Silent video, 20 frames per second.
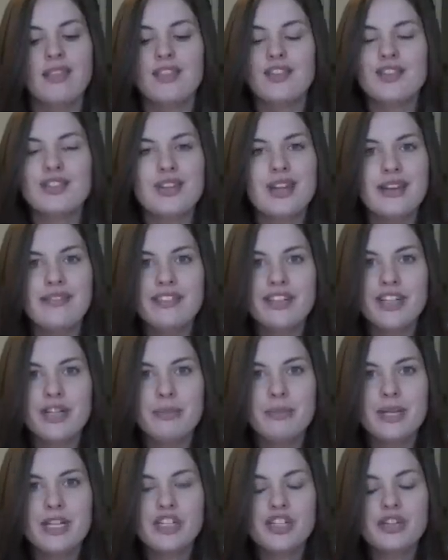There's not even a
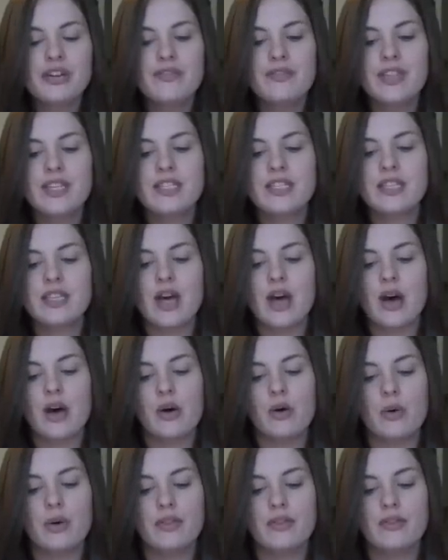good picture of this
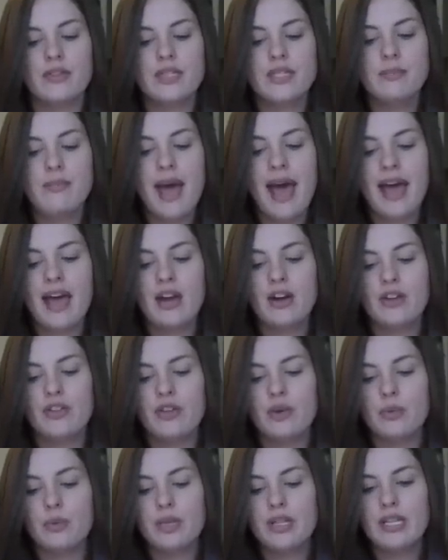though. This pattern,
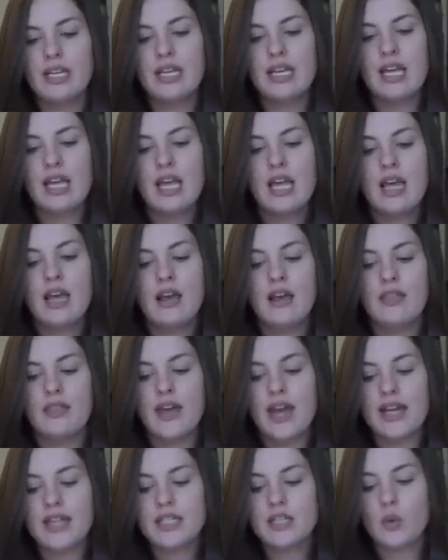they're really,
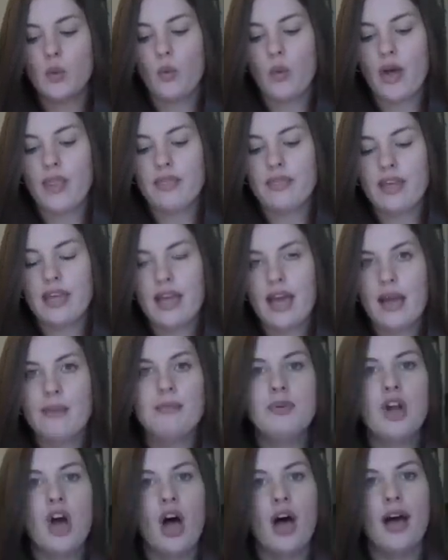that is the one thing
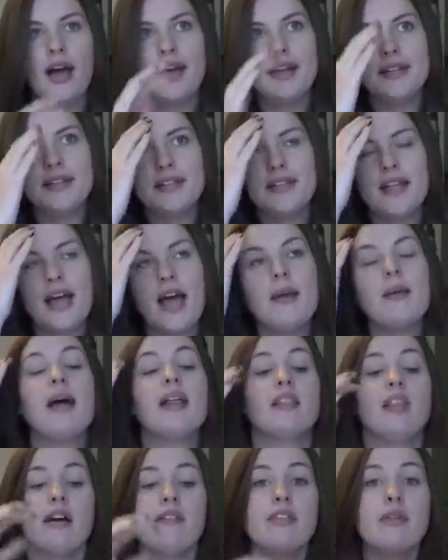I'm not, I
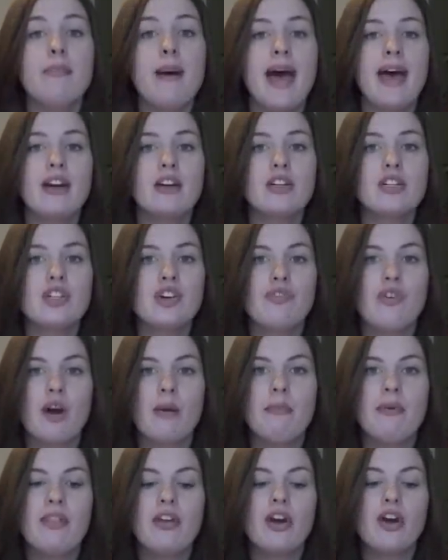love the pattern so far,
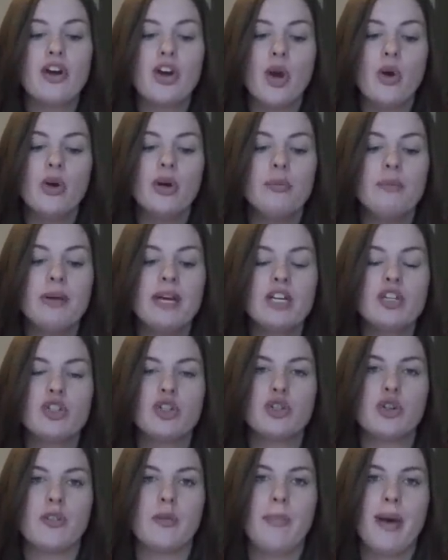but there are no good
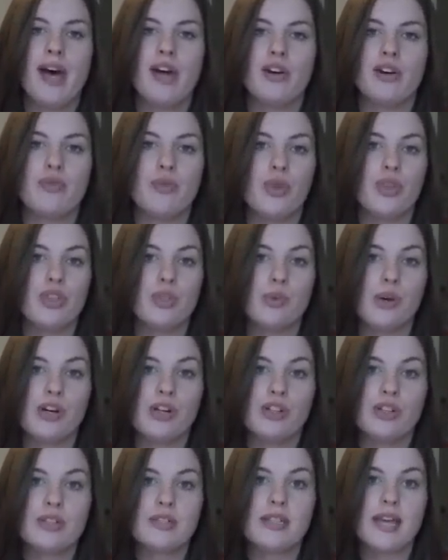pictures on the pattern of what the
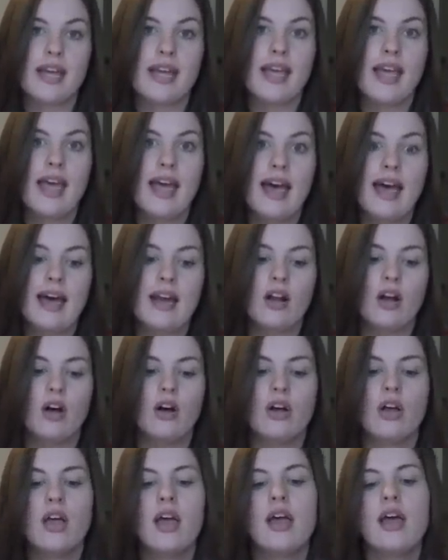sweater looks like at all.